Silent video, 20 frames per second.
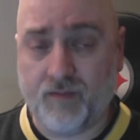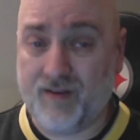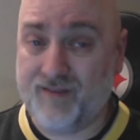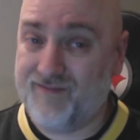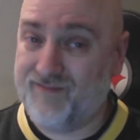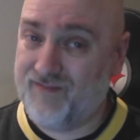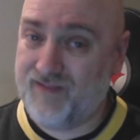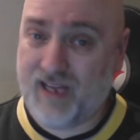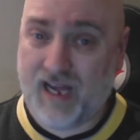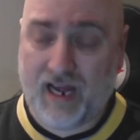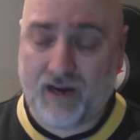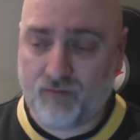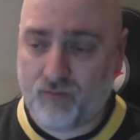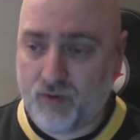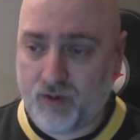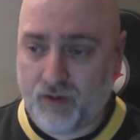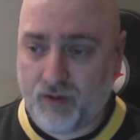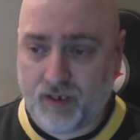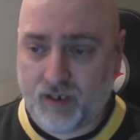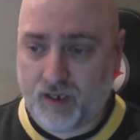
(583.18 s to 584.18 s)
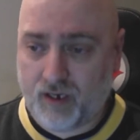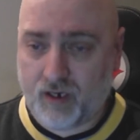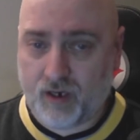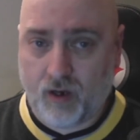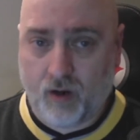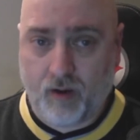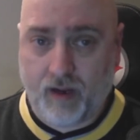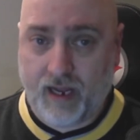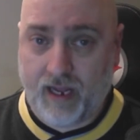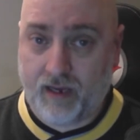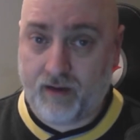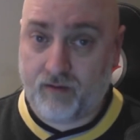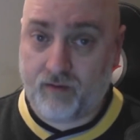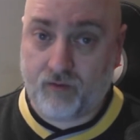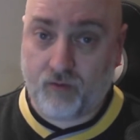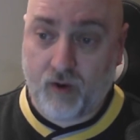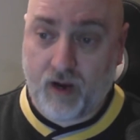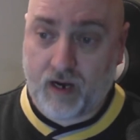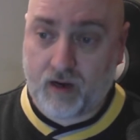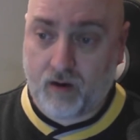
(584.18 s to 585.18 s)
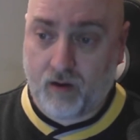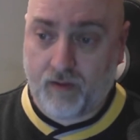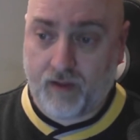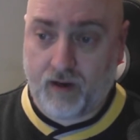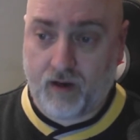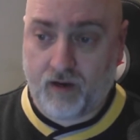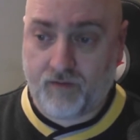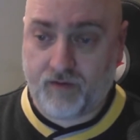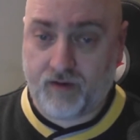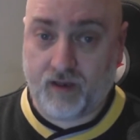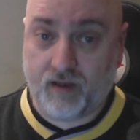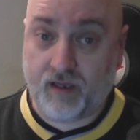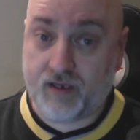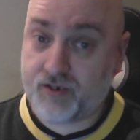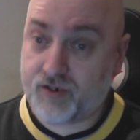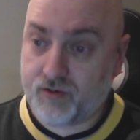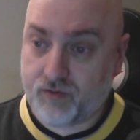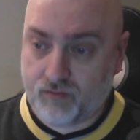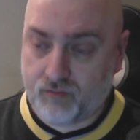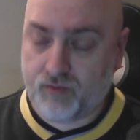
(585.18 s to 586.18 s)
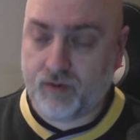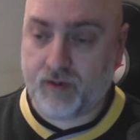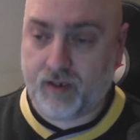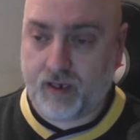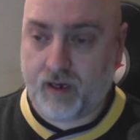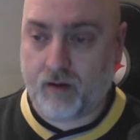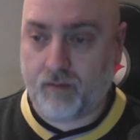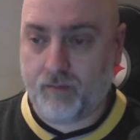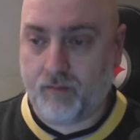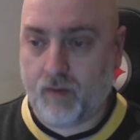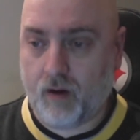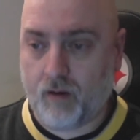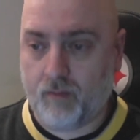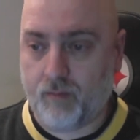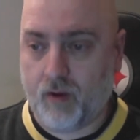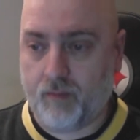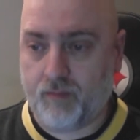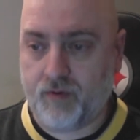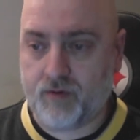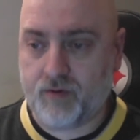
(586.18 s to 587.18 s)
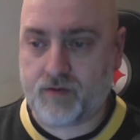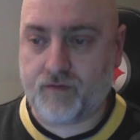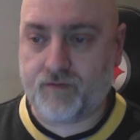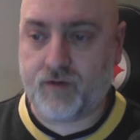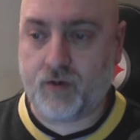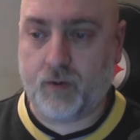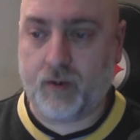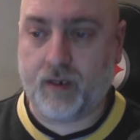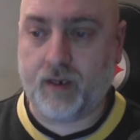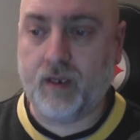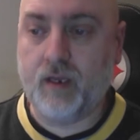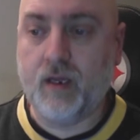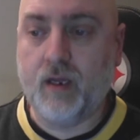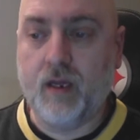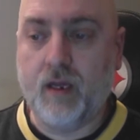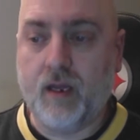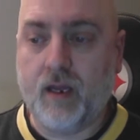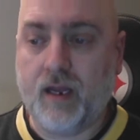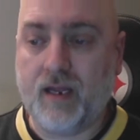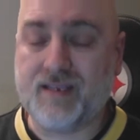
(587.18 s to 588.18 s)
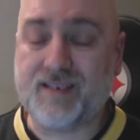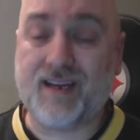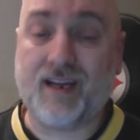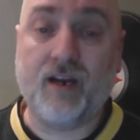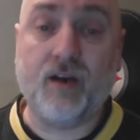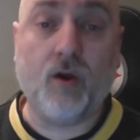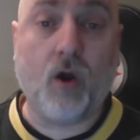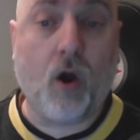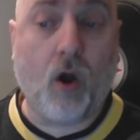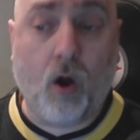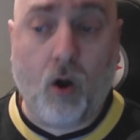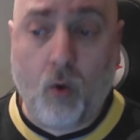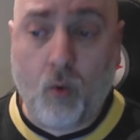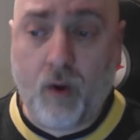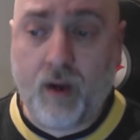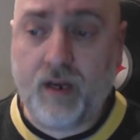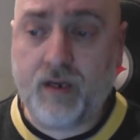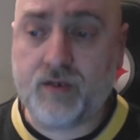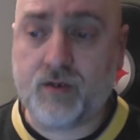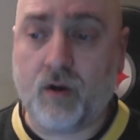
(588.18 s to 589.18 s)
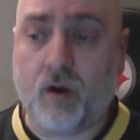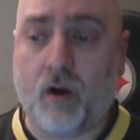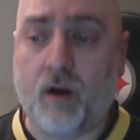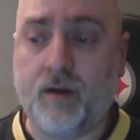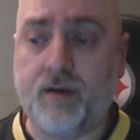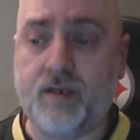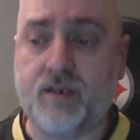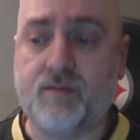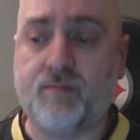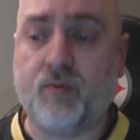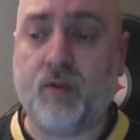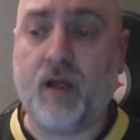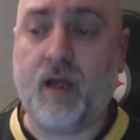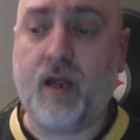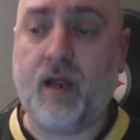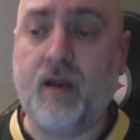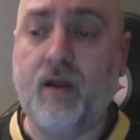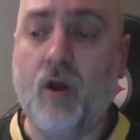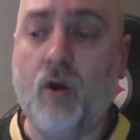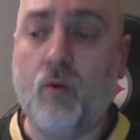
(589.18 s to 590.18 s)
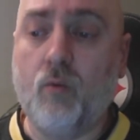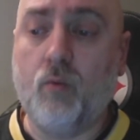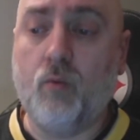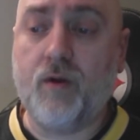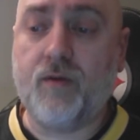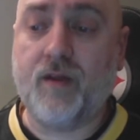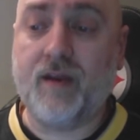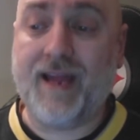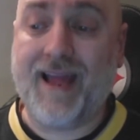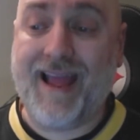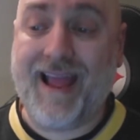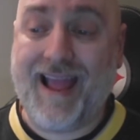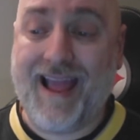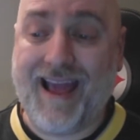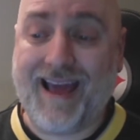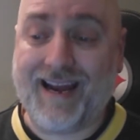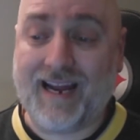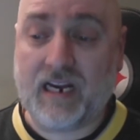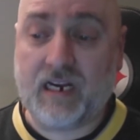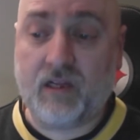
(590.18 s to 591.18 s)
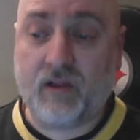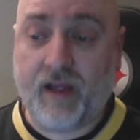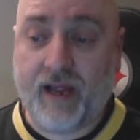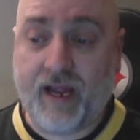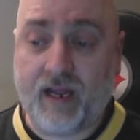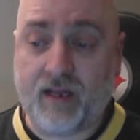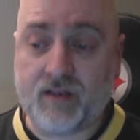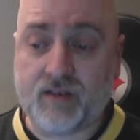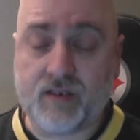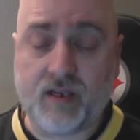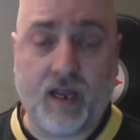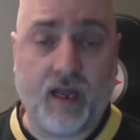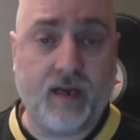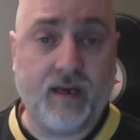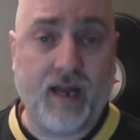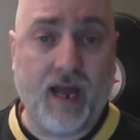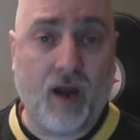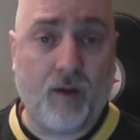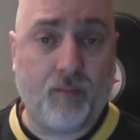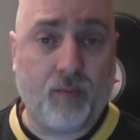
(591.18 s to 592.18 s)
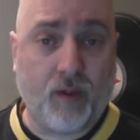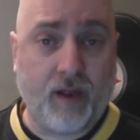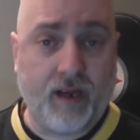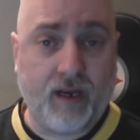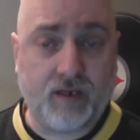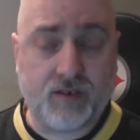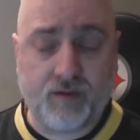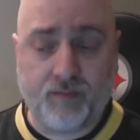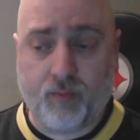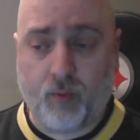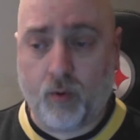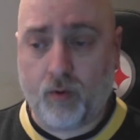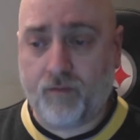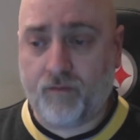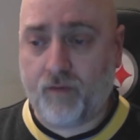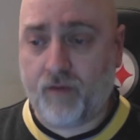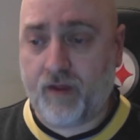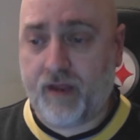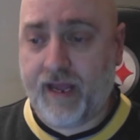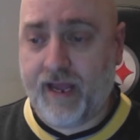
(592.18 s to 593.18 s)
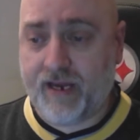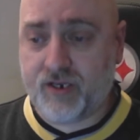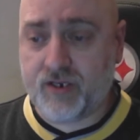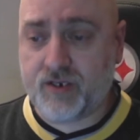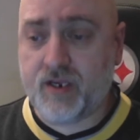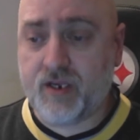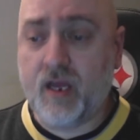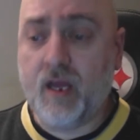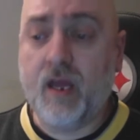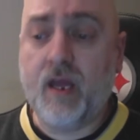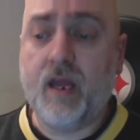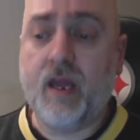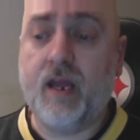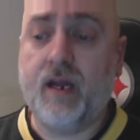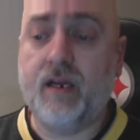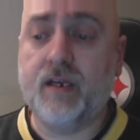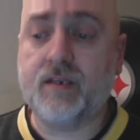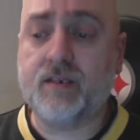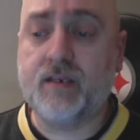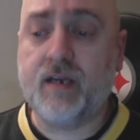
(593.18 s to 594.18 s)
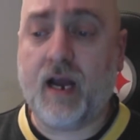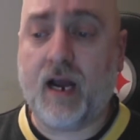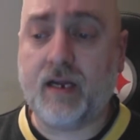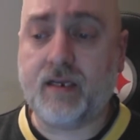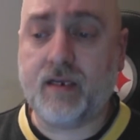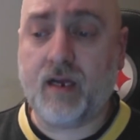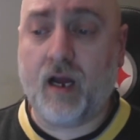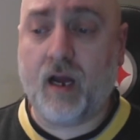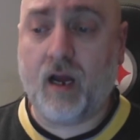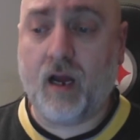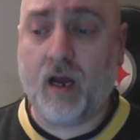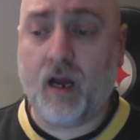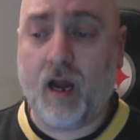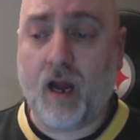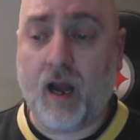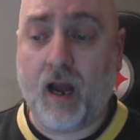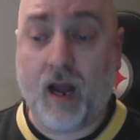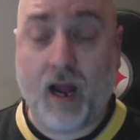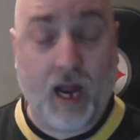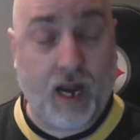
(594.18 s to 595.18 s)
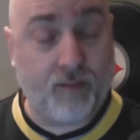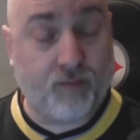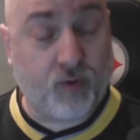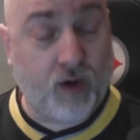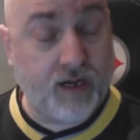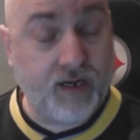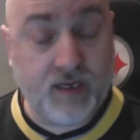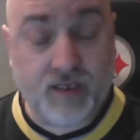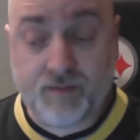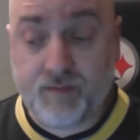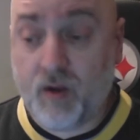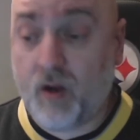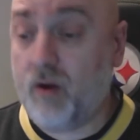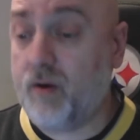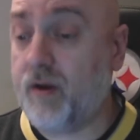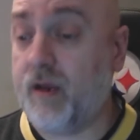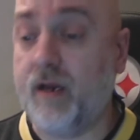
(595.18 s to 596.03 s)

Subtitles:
Not really going to go ahead and crack all that often unless you really are abusive to it. It's got an always on display with an at a glance and now playing support for the edges. It has got a high brightness mode.